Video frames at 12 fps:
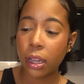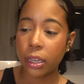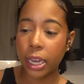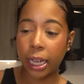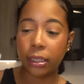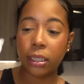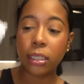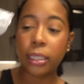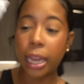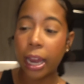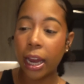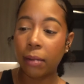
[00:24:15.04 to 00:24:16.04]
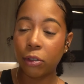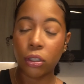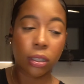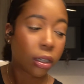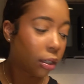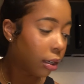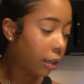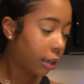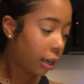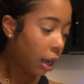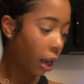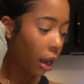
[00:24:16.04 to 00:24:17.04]
yeah, today I'm just gonna cook
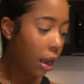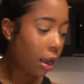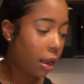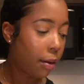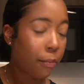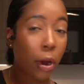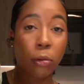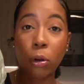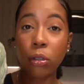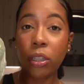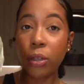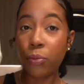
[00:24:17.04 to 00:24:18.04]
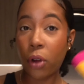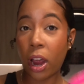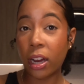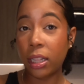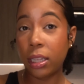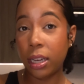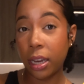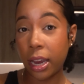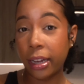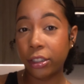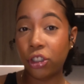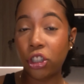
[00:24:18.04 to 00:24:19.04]
my roasted broccoli
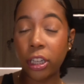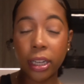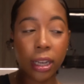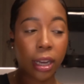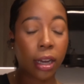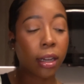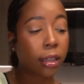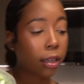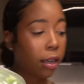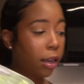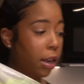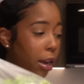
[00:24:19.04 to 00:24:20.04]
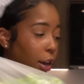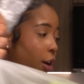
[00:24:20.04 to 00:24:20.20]
and chicken and